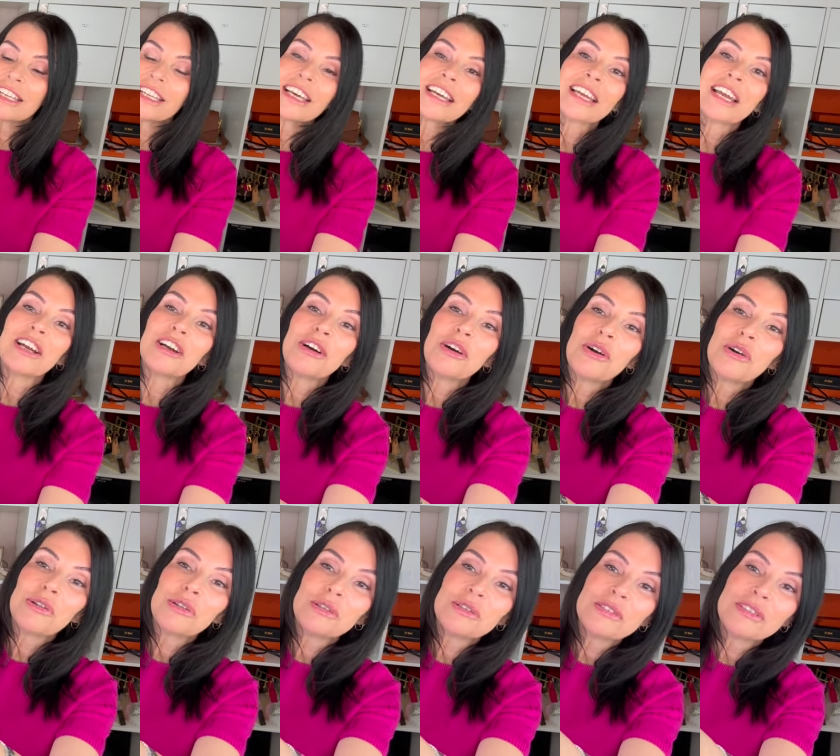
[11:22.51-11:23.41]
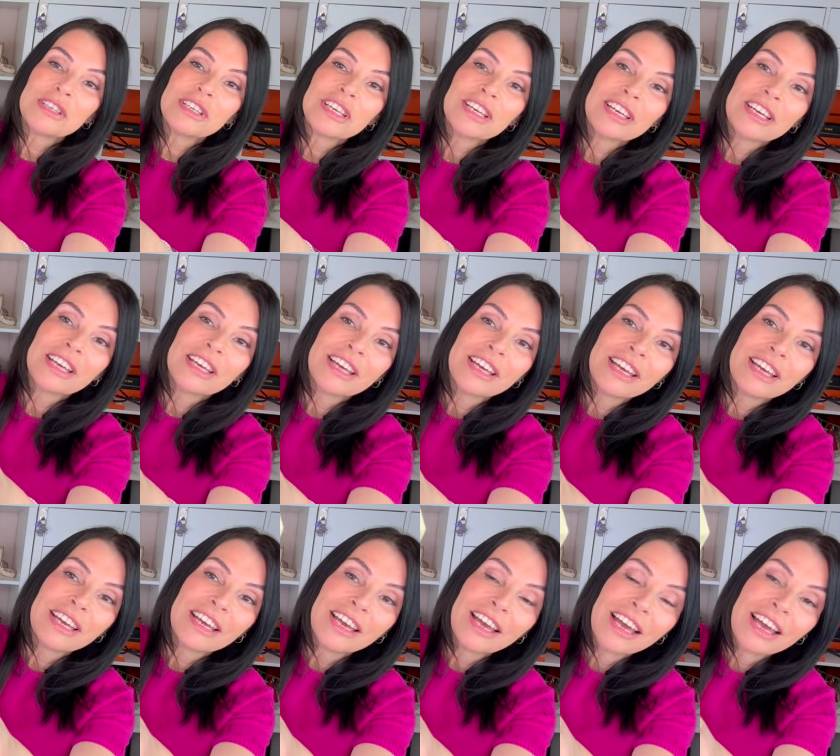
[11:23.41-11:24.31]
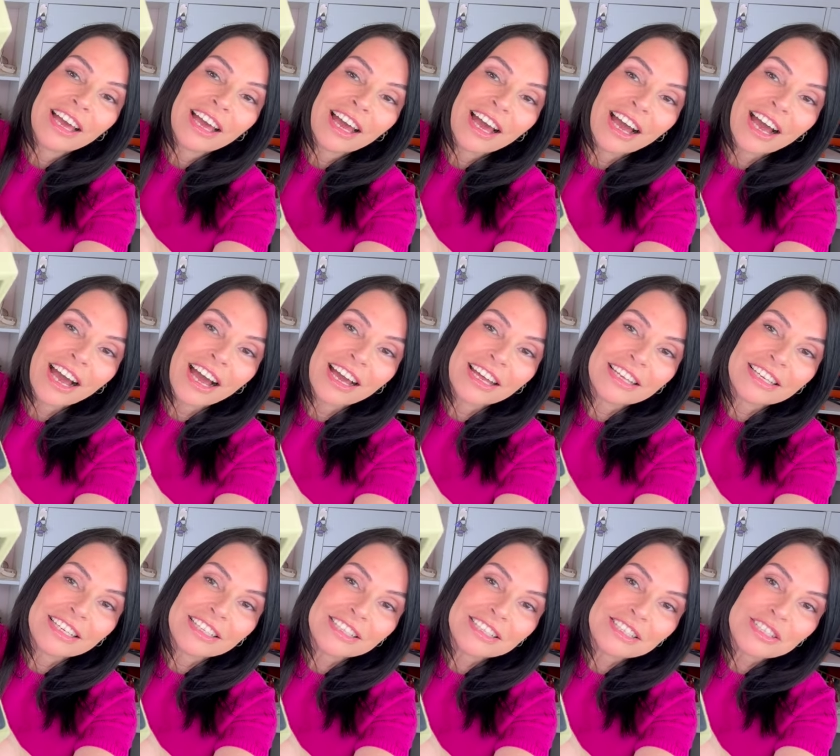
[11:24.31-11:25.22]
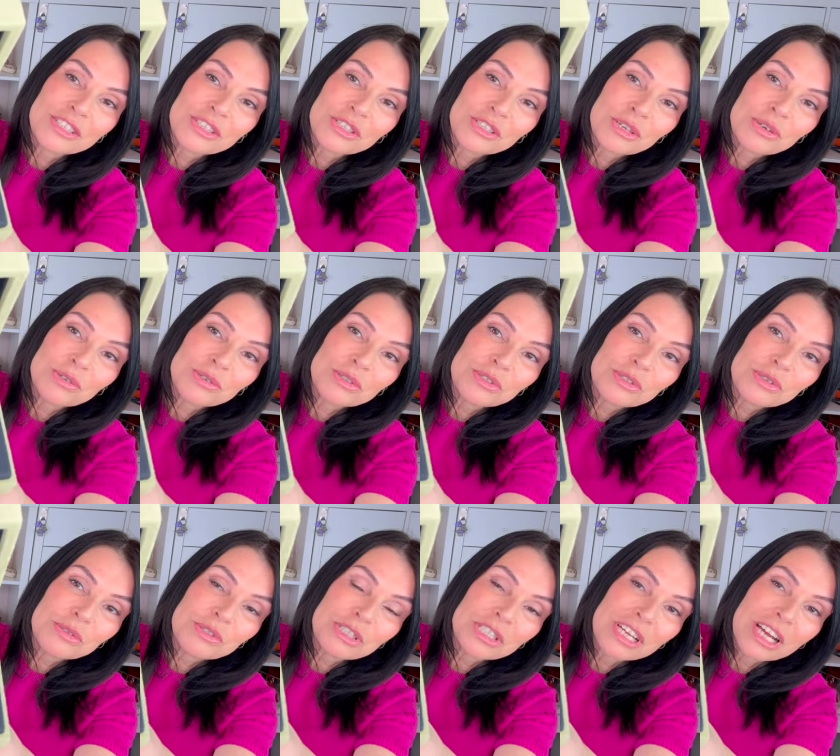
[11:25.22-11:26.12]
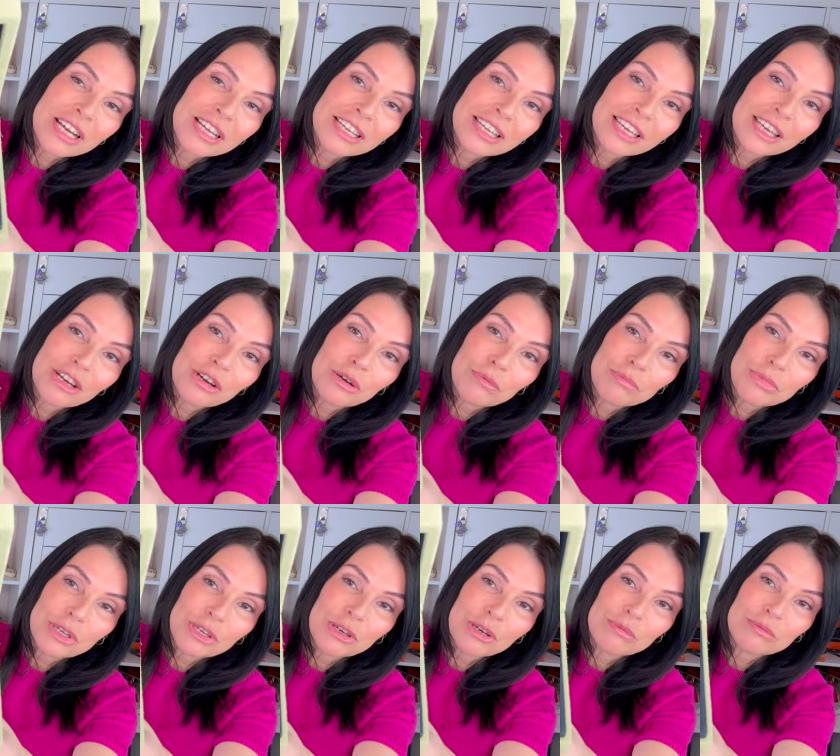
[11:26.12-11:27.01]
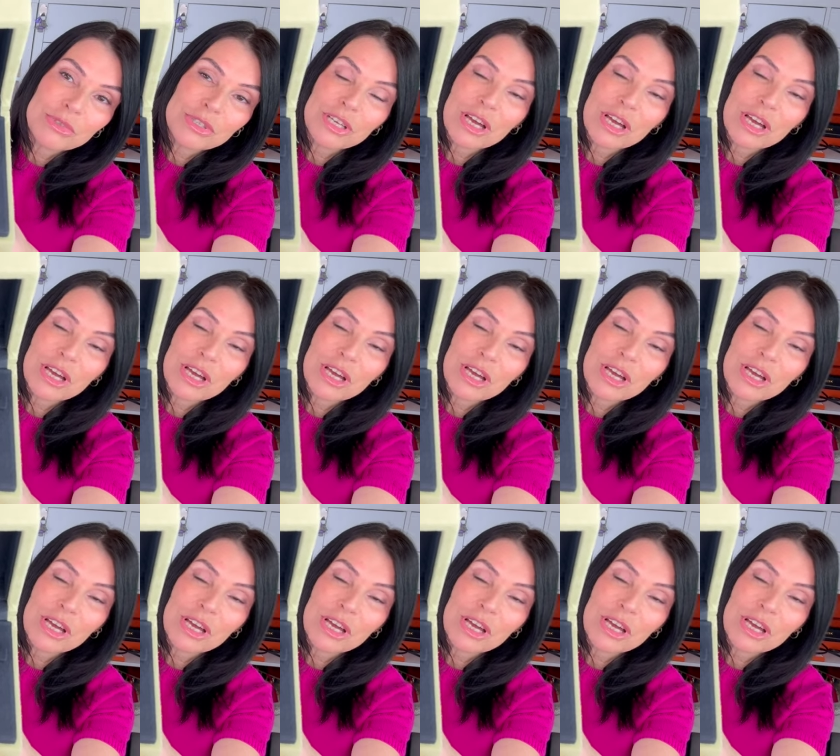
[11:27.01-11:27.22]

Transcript: like a gold. And it's so, so shiny. Hope it comes